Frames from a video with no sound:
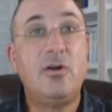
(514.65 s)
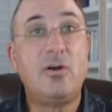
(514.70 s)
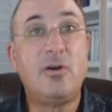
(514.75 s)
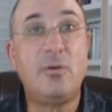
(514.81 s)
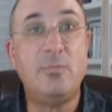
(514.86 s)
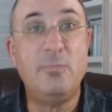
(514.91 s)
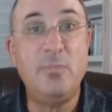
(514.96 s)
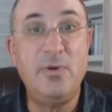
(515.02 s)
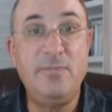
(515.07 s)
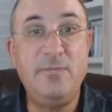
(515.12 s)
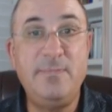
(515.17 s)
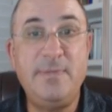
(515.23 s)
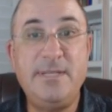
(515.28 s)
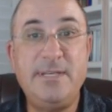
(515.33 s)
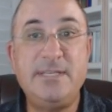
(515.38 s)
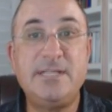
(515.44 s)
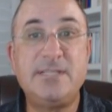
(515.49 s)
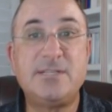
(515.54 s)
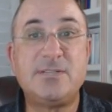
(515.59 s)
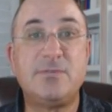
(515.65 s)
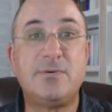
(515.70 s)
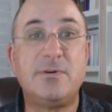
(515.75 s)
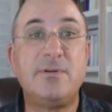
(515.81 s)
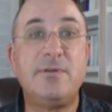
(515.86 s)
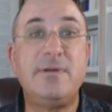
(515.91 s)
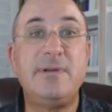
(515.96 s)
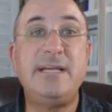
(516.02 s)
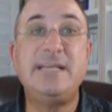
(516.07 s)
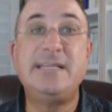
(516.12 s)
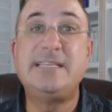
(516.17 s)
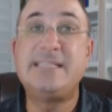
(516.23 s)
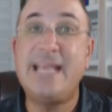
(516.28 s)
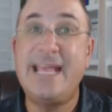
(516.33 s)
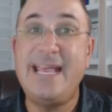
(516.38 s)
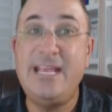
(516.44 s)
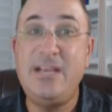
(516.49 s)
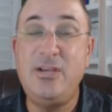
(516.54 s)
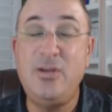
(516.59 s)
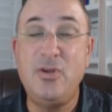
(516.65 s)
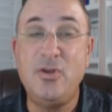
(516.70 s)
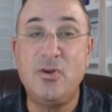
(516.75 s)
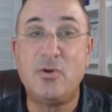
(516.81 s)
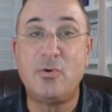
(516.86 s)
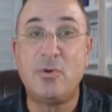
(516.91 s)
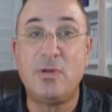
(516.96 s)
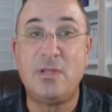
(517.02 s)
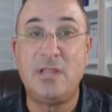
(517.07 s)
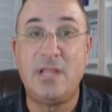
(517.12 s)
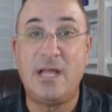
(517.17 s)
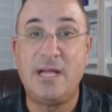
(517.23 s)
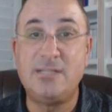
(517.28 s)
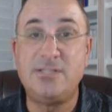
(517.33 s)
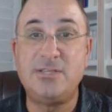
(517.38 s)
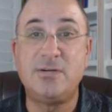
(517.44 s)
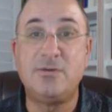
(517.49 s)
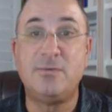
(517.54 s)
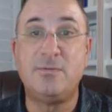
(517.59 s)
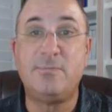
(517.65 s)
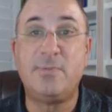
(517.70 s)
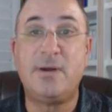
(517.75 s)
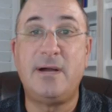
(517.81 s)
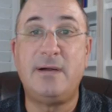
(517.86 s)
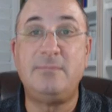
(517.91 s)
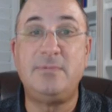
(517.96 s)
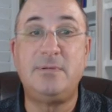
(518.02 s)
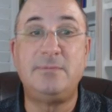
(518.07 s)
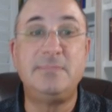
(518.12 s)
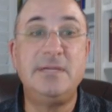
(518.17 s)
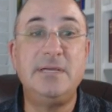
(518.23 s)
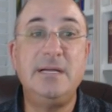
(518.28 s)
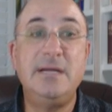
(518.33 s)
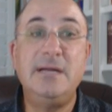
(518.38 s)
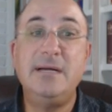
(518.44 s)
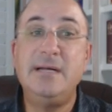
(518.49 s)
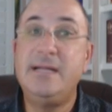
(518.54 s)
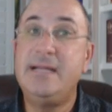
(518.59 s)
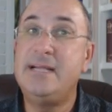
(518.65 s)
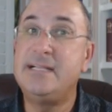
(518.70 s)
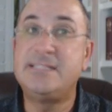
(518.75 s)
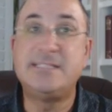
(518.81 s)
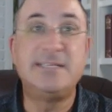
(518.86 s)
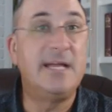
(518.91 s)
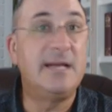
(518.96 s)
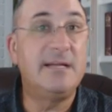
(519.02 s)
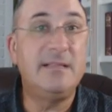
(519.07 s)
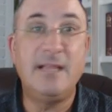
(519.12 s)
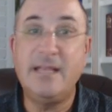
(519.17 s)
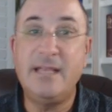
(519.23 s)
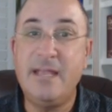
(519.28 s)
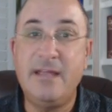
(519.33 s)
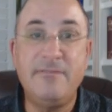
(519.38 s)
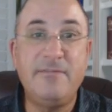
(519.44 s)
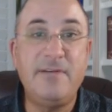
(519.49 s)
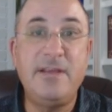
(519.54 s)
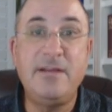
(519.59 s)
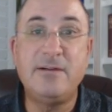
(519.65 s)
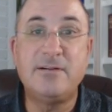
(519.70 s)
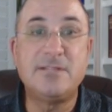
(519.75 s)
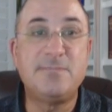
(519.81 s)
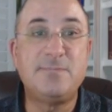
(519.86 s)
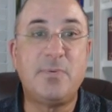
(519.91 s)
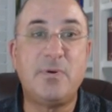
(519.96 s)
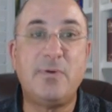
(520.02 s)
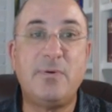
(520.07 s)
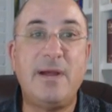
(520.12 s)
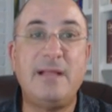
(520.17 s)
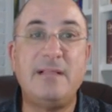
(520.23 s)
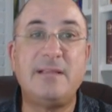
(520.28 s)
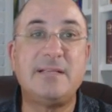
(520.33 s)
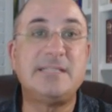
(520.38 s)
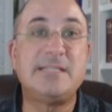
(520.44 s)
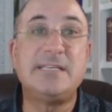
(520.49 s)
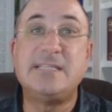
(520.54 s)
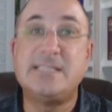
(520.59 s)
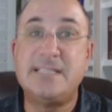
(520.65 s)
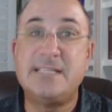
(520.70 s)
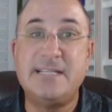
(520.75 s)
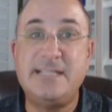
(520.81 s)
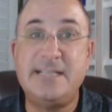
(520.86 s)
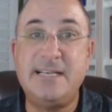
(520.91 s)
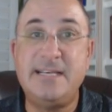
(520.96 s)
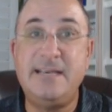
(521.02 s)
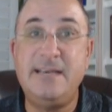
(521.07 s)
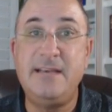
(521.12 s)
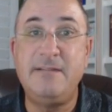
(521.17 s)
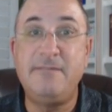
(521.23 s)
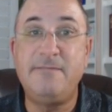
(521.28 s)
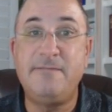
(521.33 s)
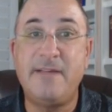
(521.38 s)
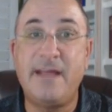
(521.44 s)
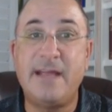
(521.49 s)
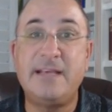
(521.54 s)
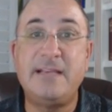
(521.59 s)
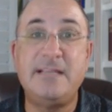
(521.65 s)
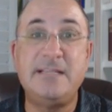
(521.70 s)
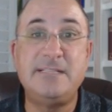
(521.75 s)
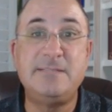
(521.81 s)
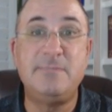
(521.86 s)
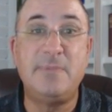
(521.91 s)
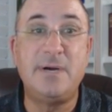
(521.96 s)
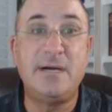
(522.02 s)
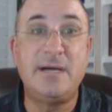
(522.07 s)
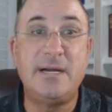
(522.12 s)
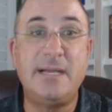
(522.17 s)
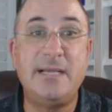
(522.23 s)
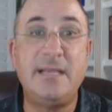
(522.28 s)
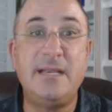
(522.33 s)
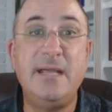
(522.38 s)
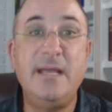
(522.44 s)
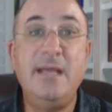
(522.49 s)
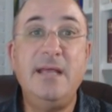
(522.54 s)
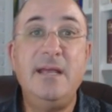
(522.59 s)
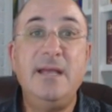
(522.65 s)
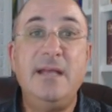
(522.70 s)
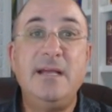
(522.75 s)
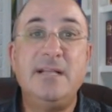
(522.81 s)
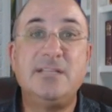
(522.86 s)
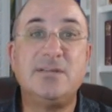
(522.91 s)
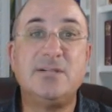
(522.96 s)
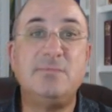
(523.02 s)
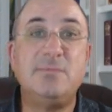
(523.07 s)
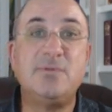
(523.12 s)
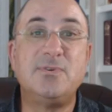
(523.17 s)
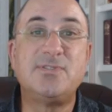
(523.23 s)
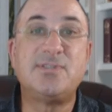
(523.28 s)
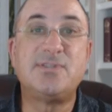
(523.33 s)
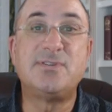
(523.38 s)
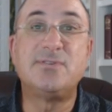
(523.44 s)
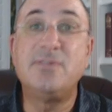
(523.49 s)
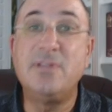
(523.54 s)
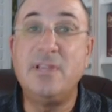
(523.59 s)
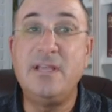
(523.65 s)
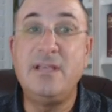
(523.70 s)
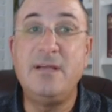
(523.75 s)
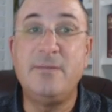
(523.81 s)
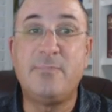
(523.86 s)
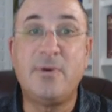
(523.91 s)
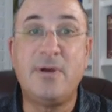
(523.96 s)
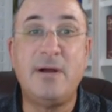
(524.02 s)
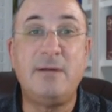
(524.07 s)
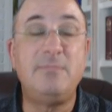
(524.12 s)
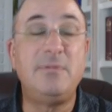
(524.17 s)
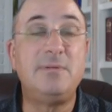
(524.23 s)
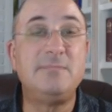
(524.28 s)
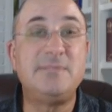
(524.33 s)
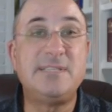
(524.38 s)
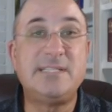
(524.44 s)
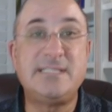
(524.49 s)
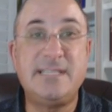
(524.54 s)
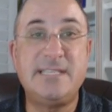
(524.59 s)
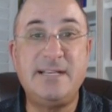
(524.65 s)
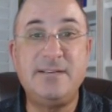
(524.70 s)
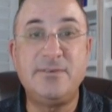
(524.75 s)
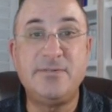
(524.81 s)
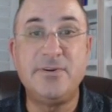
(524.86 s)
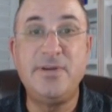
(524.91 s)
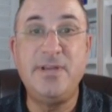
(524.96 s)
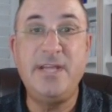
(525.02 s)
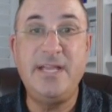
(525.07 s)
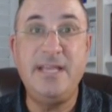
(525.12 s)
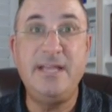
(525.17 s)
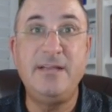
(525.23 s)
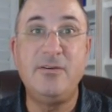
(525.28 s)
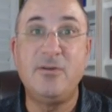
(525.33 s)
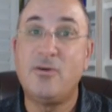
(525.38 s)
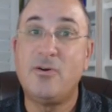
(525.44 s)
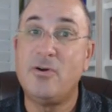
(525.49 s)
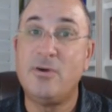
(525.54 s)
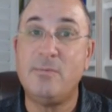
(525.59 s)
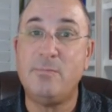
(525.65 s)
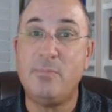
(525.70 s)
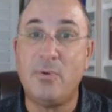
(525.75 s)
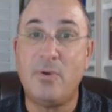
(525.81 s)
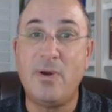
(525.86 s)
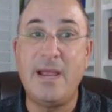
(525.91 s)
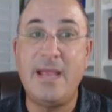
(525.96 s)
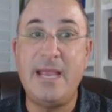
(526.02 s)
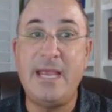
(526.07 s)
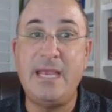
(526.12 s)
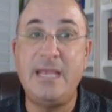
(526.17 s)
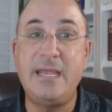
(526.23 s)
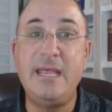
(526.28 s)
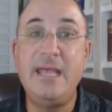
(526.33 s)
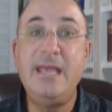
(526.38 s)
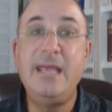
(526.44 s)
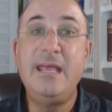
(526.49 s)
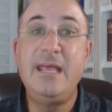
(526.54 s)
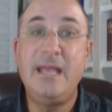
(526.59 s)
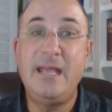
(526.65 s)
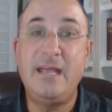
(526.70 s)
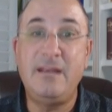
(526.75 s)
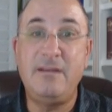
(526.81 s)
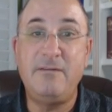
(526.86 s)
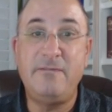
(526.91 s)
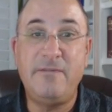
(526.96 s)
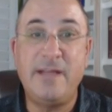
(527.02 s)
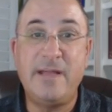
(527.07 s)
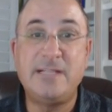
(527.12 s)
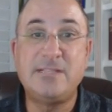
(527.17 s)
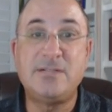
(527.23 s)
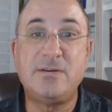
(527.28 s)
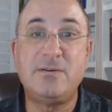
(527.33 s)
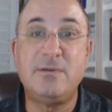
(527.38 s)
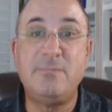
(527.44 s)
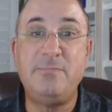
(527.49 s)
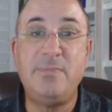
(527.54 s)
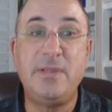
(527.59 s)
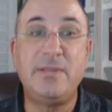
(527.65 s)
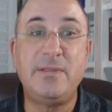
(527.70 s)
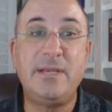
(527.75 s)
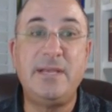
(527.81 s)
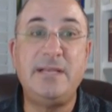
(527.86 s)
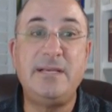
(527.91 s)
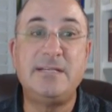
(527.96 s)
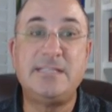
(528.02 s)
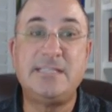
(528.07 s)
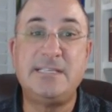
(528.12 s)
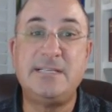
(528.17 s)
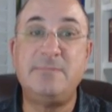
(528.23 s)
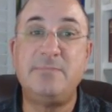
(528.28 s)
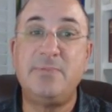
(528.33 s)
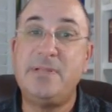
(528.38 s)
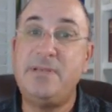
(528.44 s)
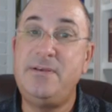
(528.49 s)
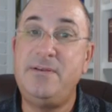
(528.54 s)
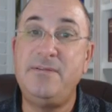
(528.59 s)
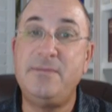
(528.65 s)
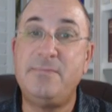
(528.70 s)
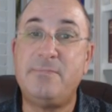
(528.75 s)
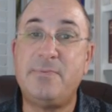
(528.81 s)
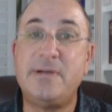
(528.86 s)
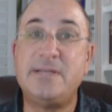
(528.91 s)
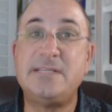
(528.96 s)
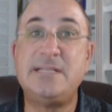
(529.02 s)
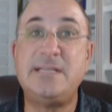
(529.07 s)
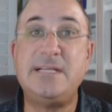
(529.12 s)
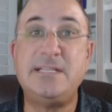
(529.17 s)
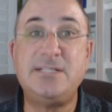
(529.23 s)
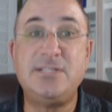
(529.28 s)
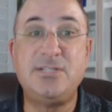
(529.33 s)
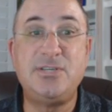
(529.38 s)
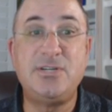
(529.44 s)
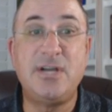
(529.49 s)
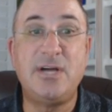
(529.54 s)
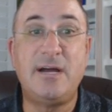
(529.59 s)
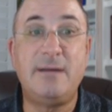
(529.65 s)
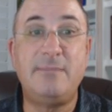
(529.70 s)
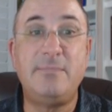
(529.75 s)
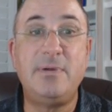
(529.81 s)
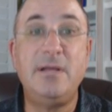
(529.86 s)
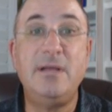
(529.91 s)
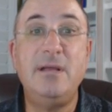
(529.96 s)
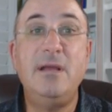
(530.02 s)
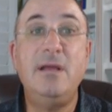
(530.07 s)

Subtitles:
Her movement disorder is a neurological problem. It's not like FDR's paralysis that didn't affect his mind. It's almost certainly a problem centered in her brain and affects her ability to simply do the president's job.